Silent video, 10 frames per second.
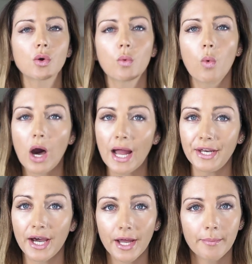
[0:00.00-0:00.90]
look
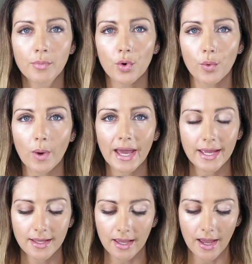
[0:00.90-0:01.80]
wider and more
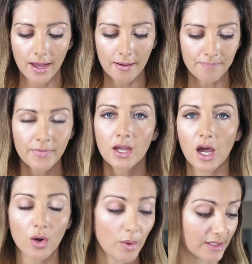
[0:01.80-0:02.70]
awake. I
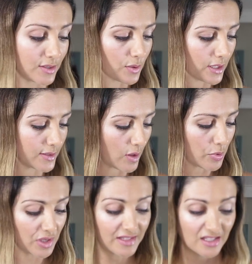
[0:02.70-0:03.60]
always do it, so I
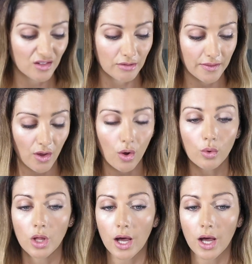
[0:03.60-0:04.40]
put concealer around the whole